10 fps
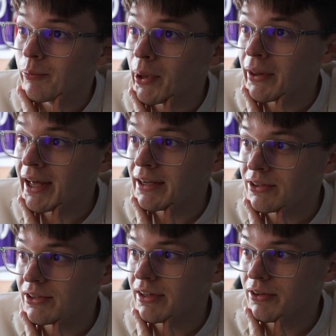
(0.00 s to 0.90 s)
But
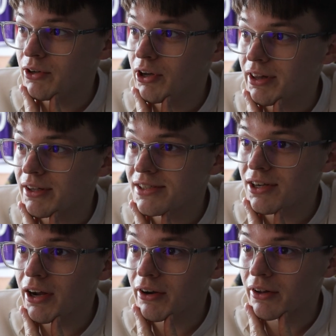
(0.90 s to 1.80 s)
then you look at the
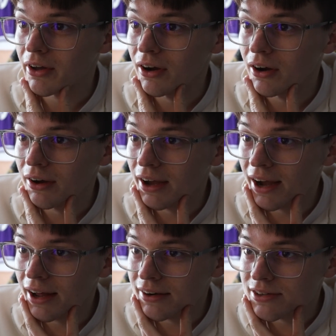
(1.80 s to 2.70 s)
side of the car,
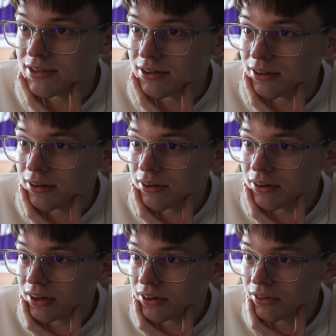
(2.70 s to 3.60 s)
and
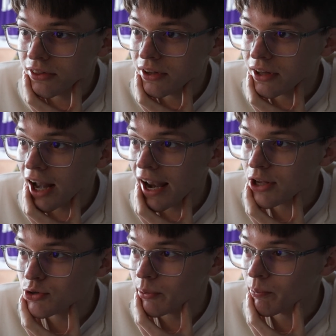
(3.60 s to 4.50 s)
the
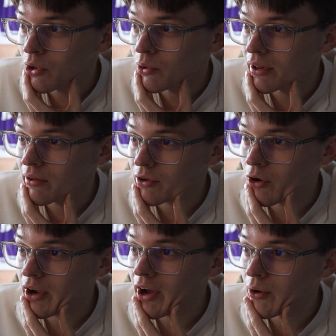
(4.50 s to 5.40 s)
electric blue that they've
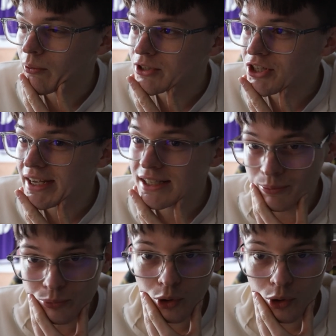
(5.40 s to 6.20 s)
got going on just isn't